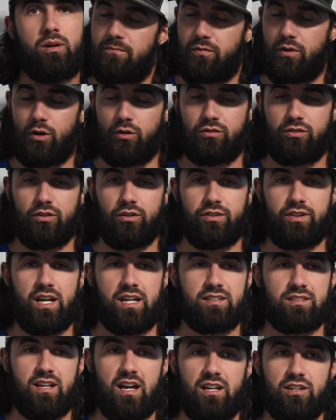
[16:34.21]
Those little
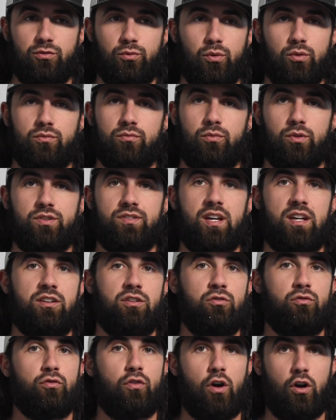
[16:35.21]
things, guys, will take
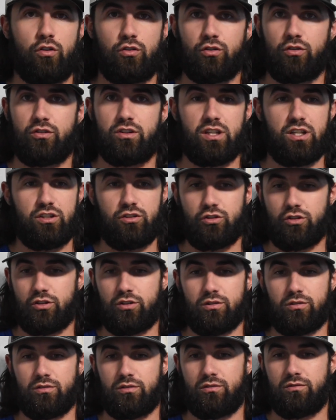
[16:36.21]
you farther than
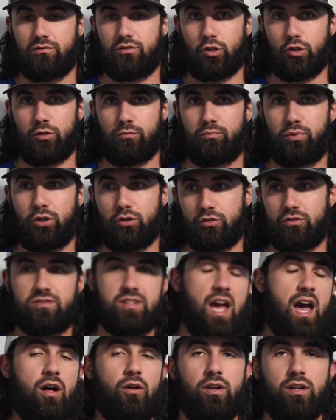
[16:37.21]
your pure
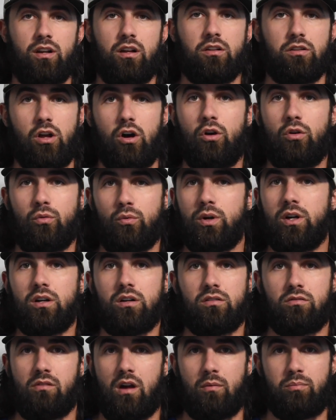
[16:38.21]
talent alone will.
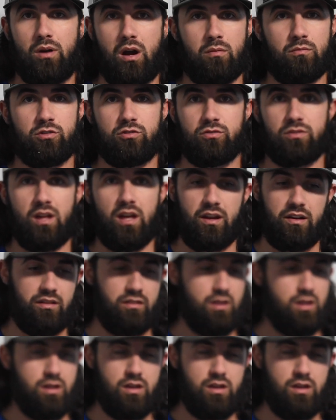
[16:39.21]
I promise you that.